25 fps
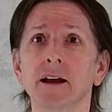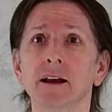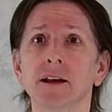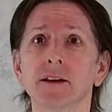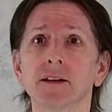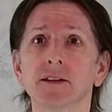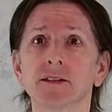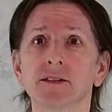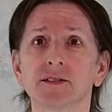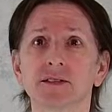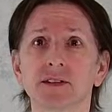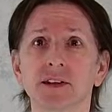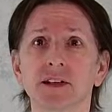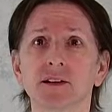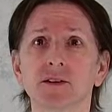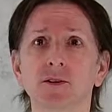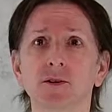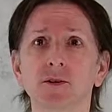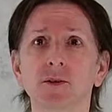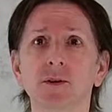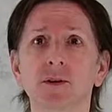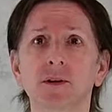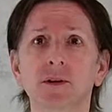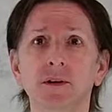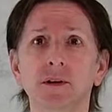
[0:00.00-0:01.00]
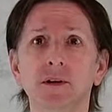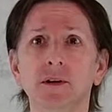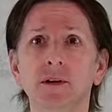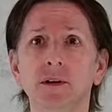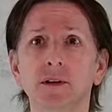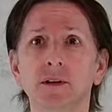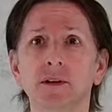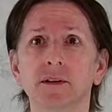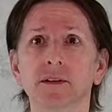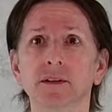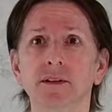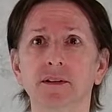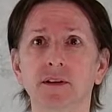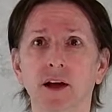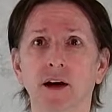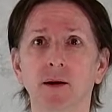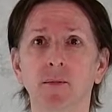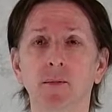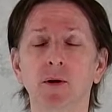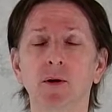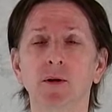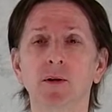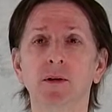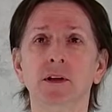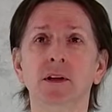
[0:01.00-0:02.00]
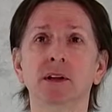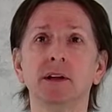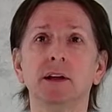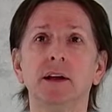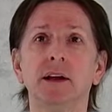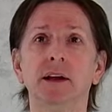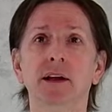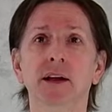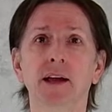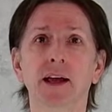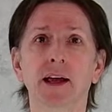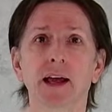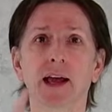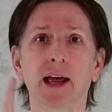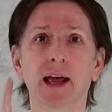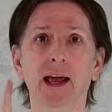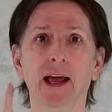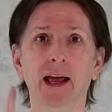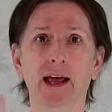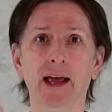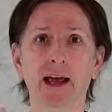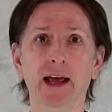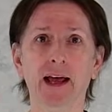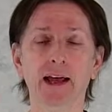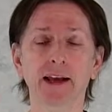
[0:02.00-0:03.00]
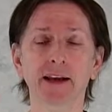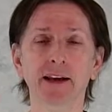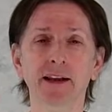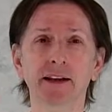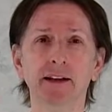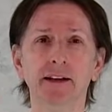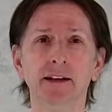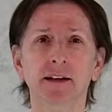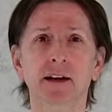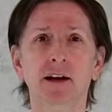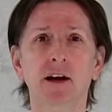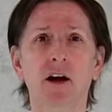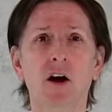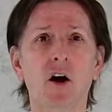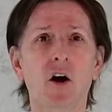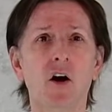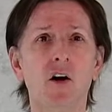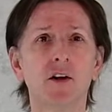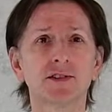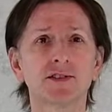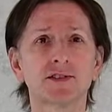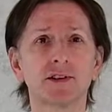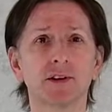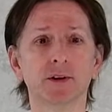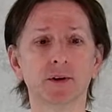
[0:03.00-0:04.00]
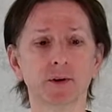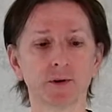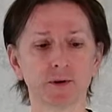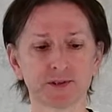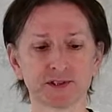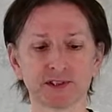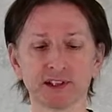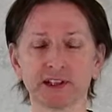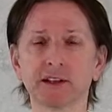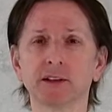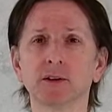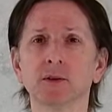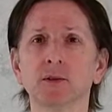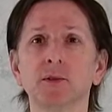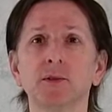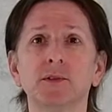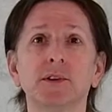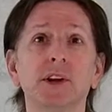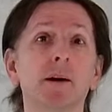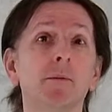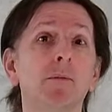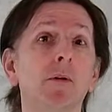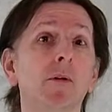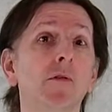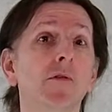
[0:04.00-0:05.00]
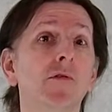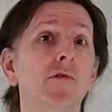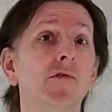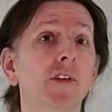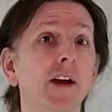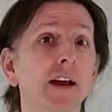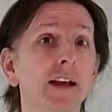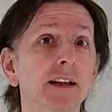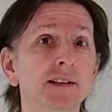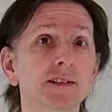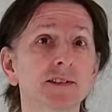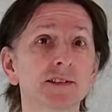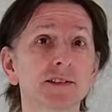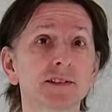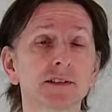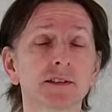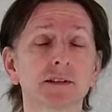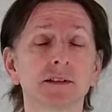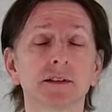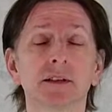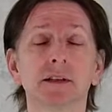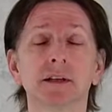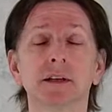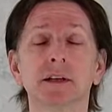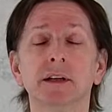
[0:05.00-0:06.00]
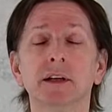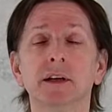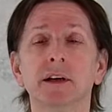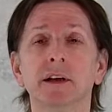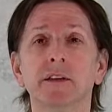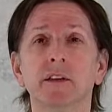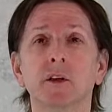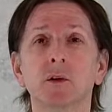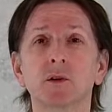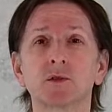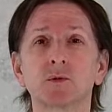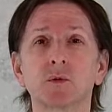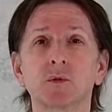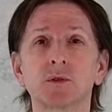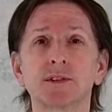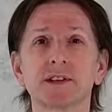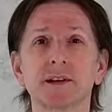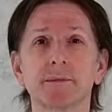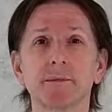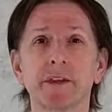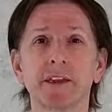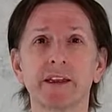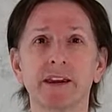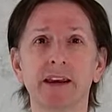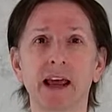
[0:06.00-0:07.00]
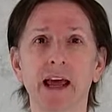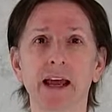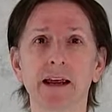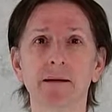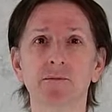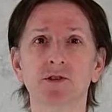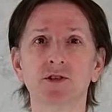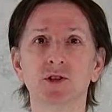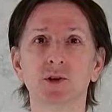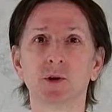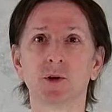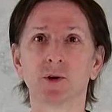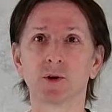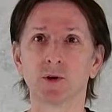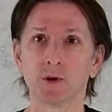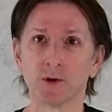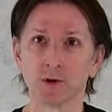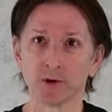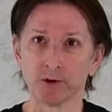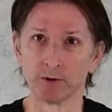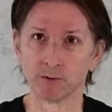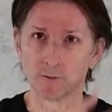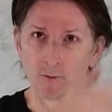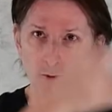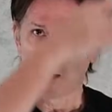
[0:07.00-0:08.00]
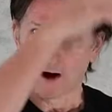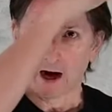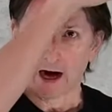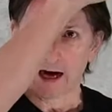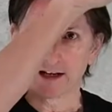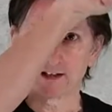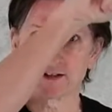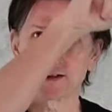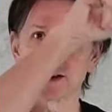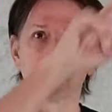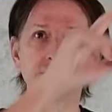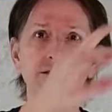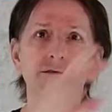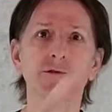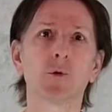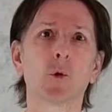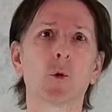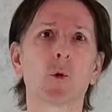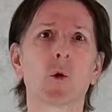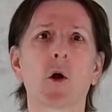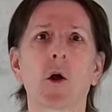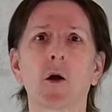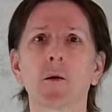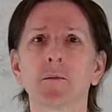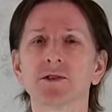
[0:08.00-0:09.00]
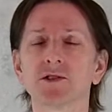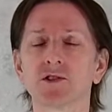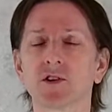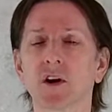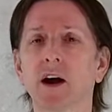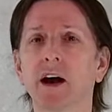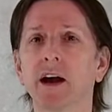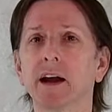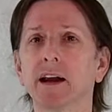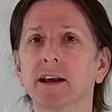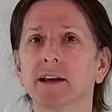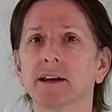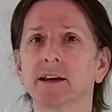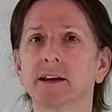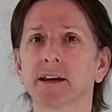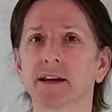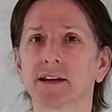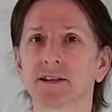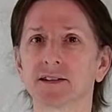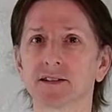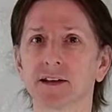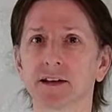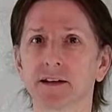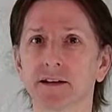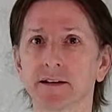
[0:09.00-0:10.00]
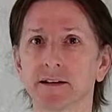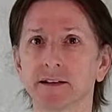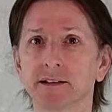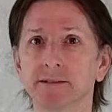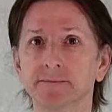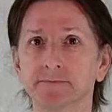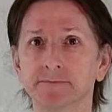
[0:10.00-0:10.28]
Single, double, head. Also single, double, face. Those were some of the names you heard. Rising, forearm strike, etc.